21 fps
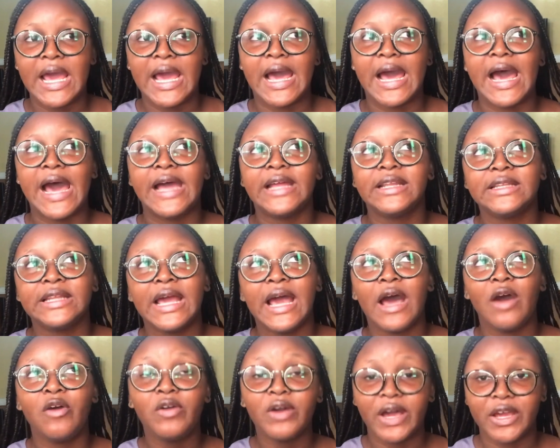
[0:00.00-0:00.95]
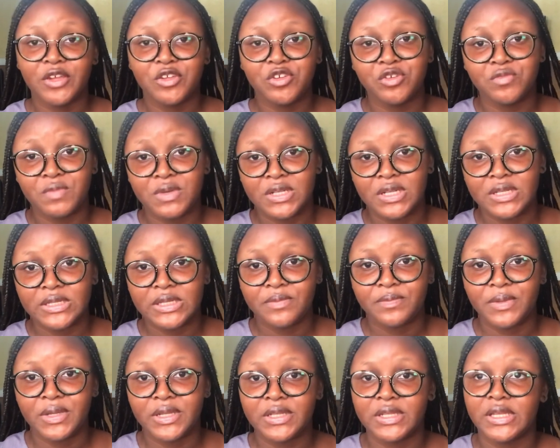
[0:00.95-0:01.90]
And how can you be
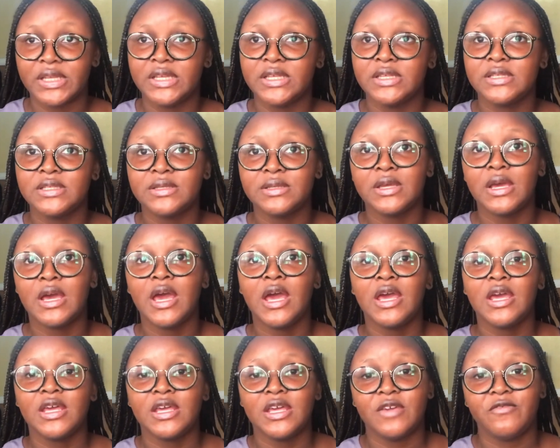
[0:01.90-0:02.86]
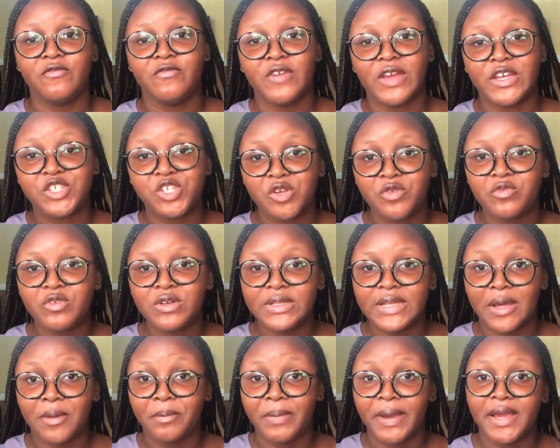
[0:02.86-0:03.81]
disciplined is, if you're someone
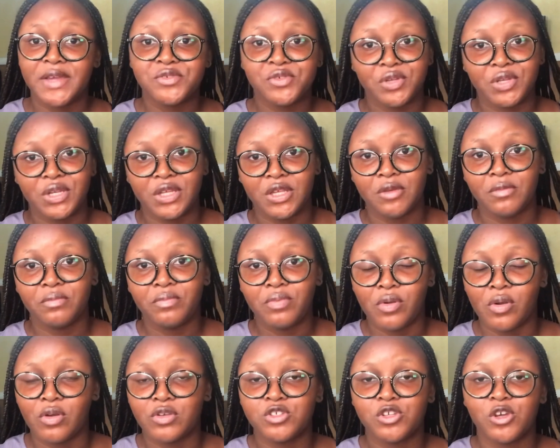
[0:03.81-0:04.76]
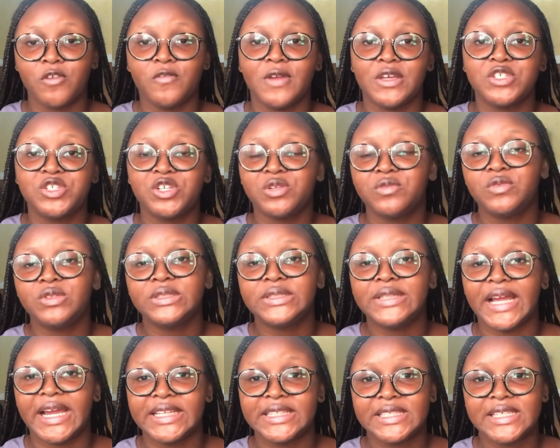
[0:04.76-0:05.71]
that buys on impulse, or if you're someone
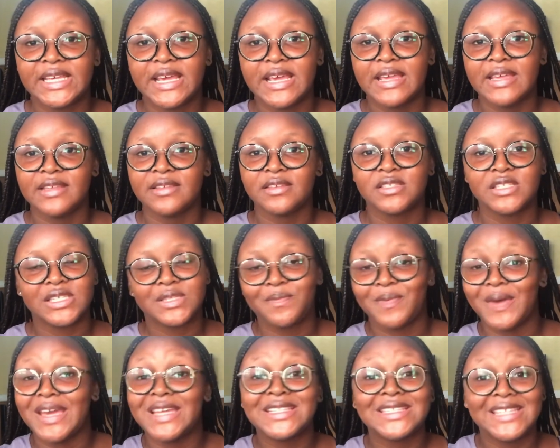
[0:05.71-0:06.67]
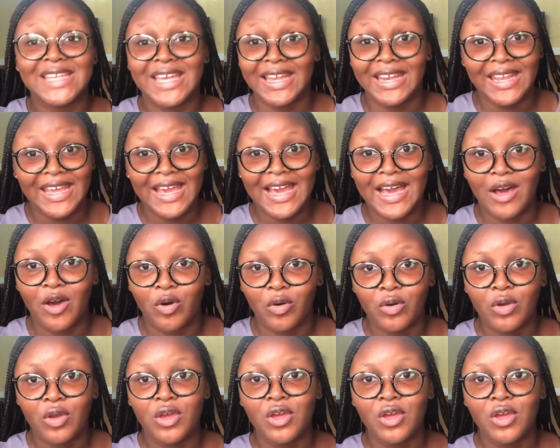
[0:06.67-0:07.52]
that spends anyhow,